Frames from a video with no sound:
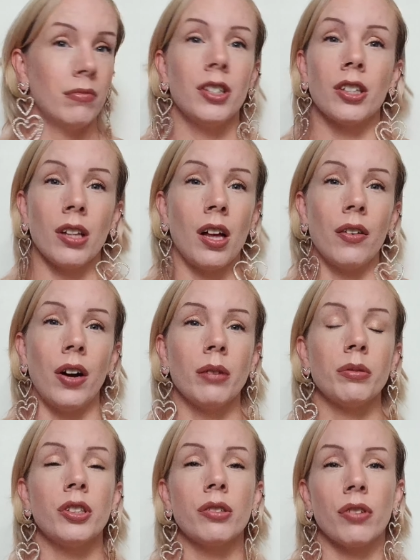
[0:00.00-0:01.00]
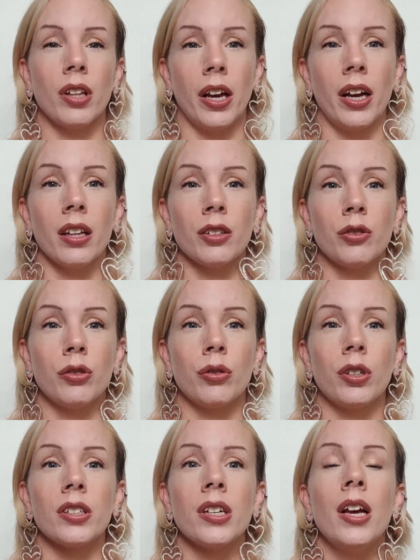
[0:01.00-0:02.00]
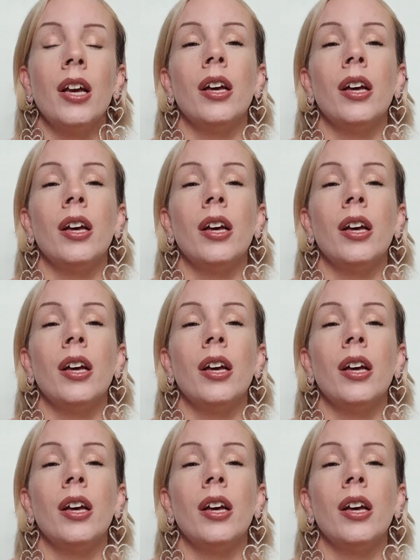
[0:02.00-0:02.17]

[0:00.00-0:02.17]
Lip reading: there's a lot of options for light colored shorts.